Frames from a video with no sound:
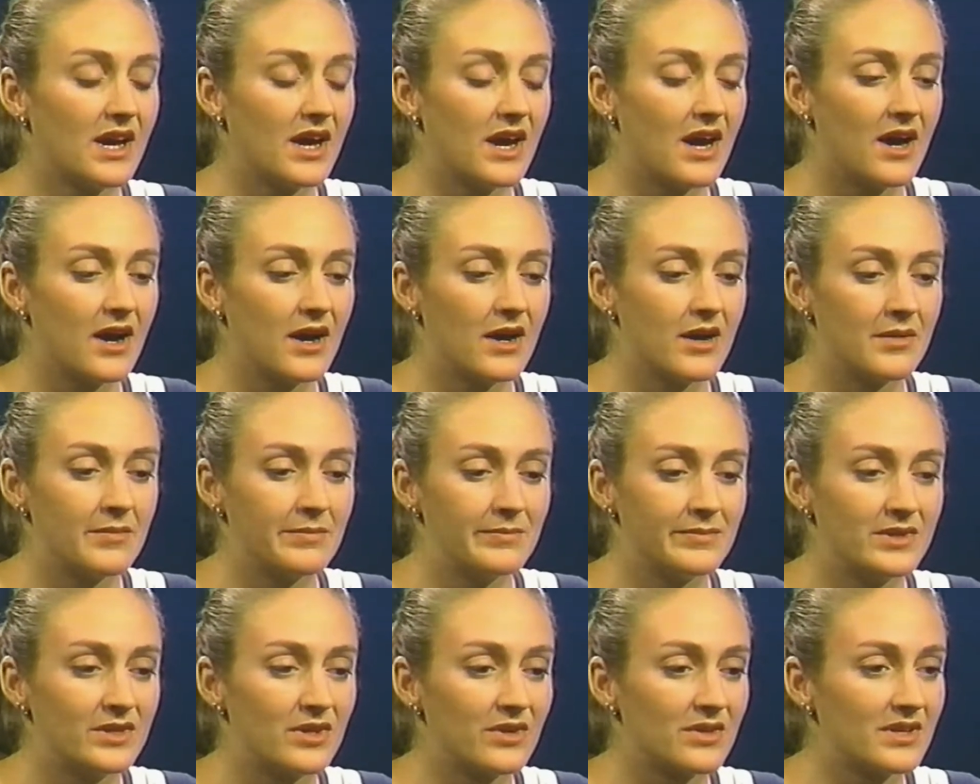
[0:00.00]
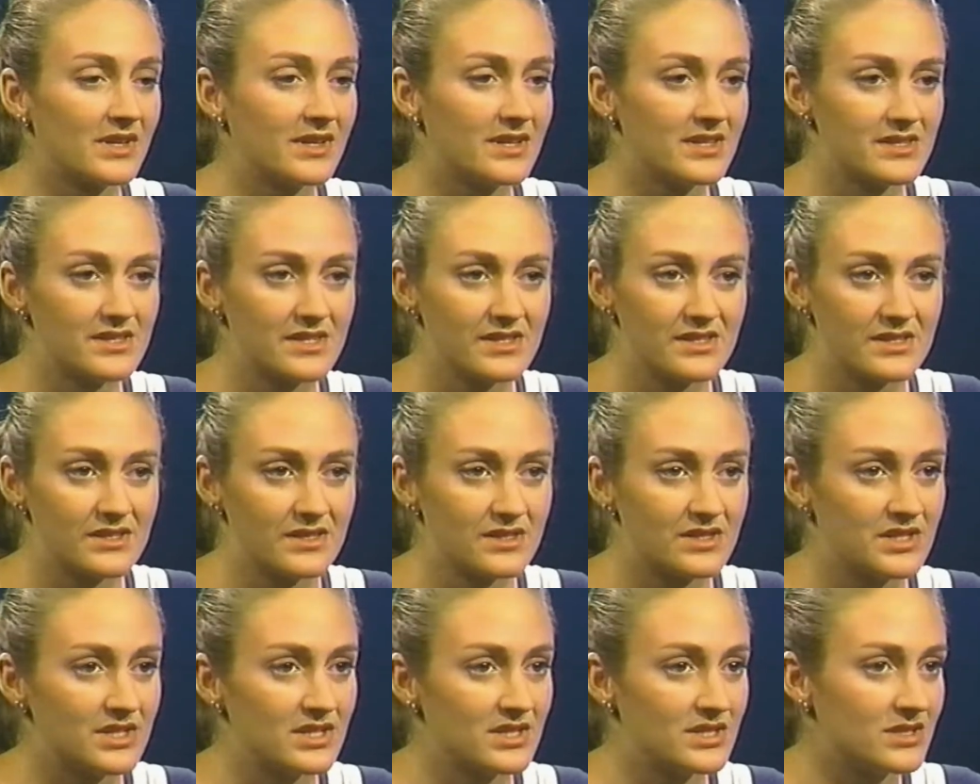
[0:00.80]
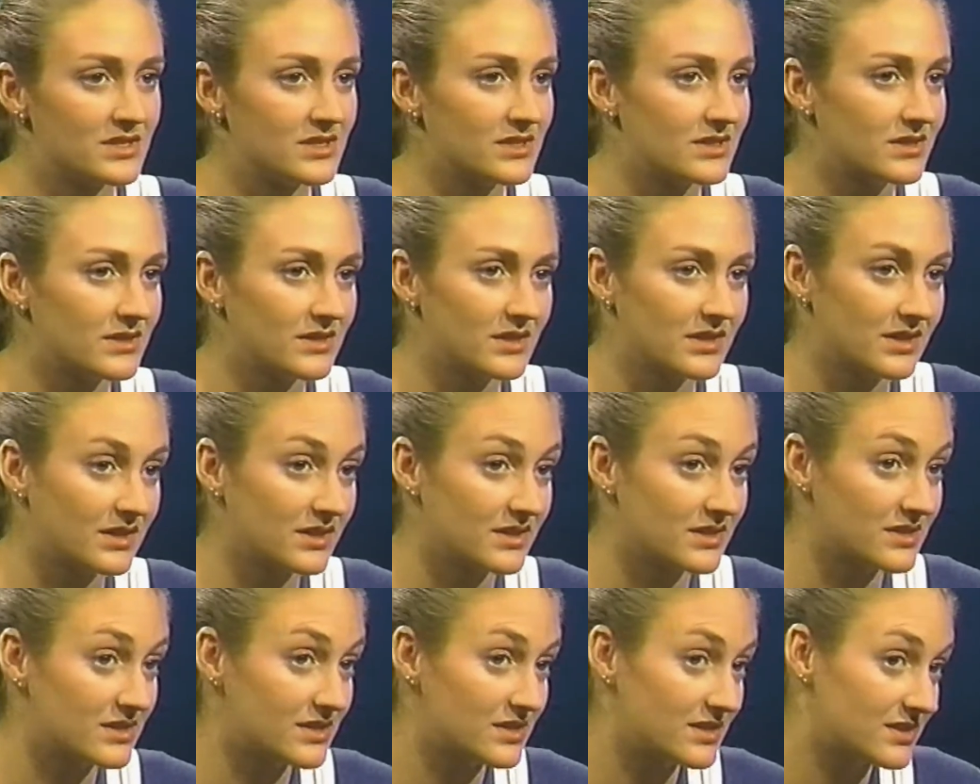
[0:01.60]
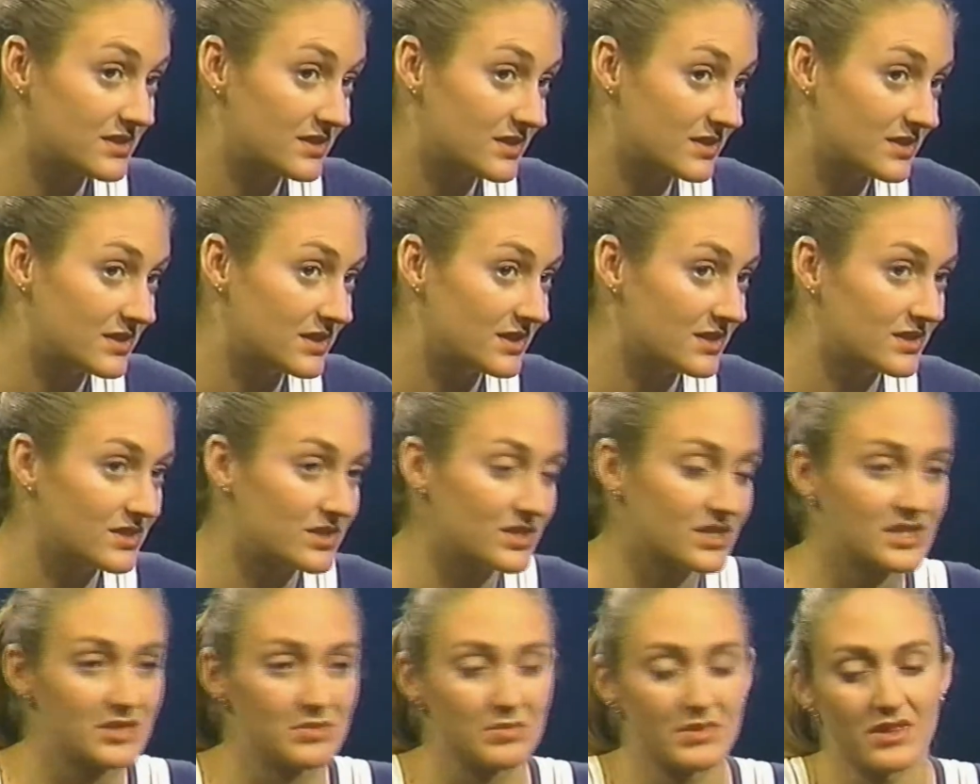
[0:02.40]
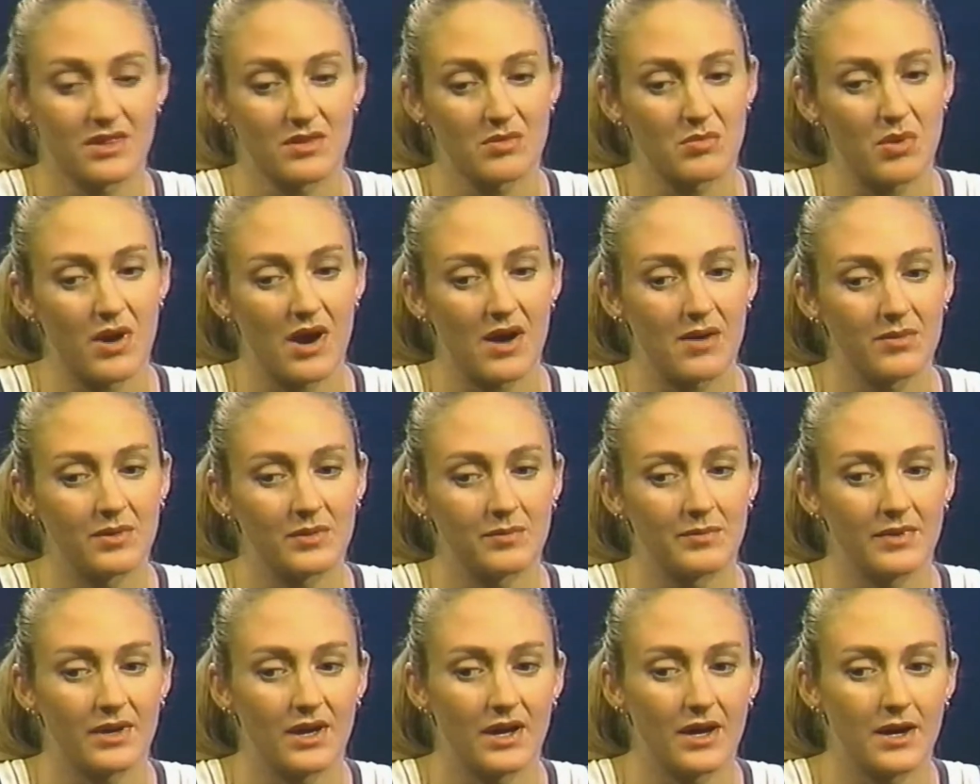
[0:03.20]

The consistency has just been the problem.